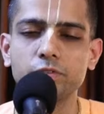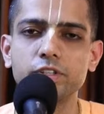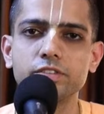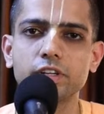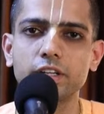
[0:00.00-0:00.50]
of
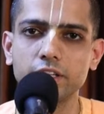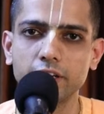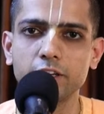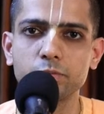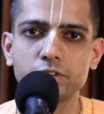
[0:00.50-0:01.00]
this
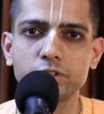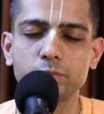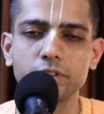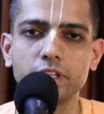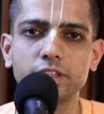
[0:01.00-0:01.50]
underlying
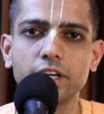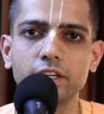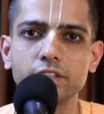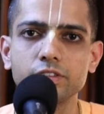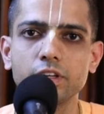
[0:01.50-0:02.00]
principle, and
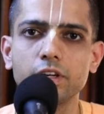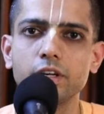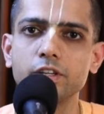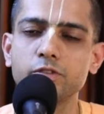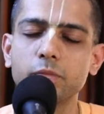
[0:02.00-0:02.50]
that is
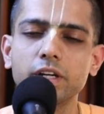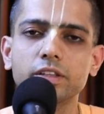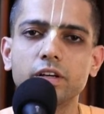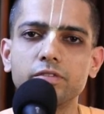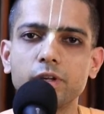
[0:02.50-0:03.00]

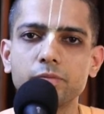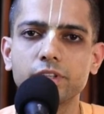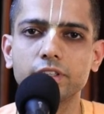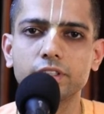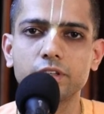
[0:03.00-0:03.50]
Smartavyam
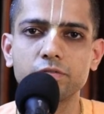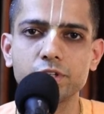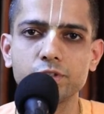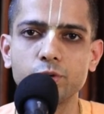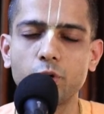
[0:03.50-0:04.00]
Satatam
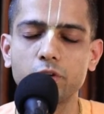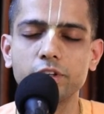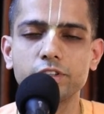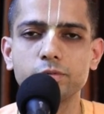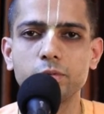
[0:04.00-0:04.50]
Vishnu,
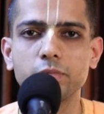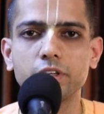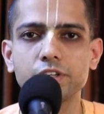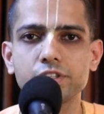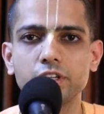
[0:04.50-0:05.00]
always remember
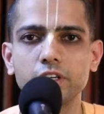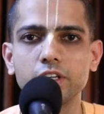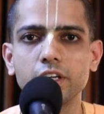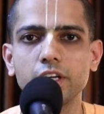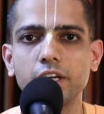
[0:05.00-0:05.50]
Krishna
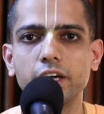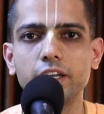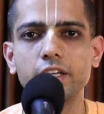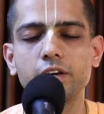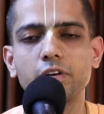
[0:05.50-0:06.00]

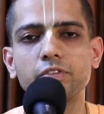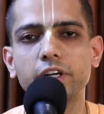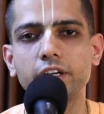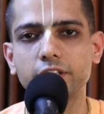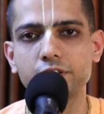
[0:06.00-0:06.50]
and never
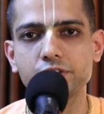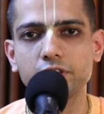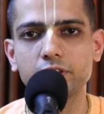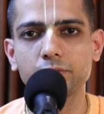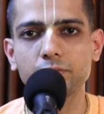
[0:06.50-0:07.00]
forget
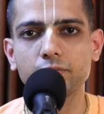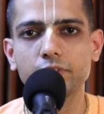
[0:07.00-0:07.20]
Krishna.